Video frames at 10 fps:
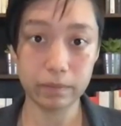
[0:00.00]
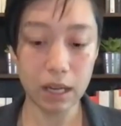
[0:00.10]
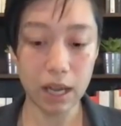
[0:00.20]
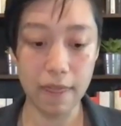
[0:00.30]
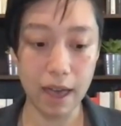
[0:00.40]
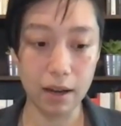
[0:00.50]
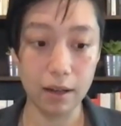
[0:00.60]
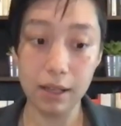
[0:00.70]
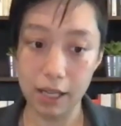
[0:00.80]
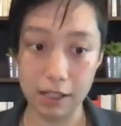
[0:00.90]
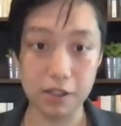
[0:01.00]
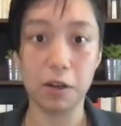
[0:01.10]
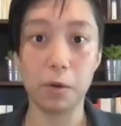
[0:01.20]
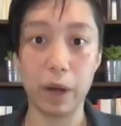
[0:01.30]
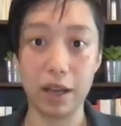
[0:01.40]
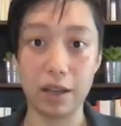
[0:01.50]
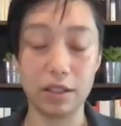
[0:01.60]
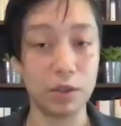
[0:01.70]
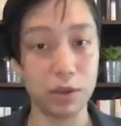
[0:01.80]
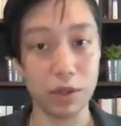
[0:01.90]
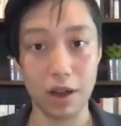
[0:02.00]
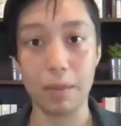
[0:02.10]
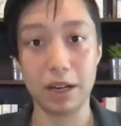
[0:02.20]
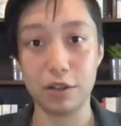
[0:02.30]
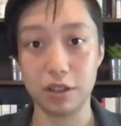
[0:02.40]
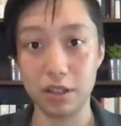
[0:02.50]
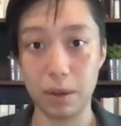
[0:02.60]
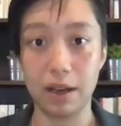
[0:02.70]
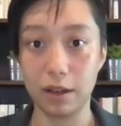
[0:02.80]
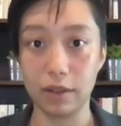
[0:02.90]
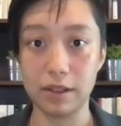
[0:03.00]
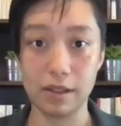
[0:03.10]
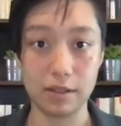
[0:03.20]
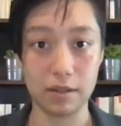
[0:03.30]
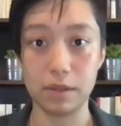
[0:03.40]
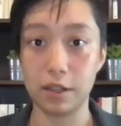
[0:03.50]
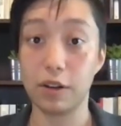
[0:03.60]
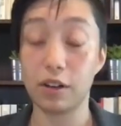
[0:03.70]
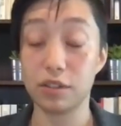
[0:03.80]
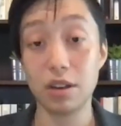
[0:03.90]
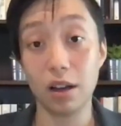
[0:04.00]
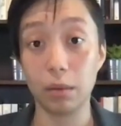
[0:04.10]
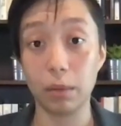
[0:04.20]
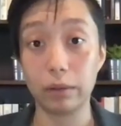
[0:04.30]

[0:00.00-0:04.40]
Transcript: And then, is there a way to use a combination depending on the systems that you're actually talking about?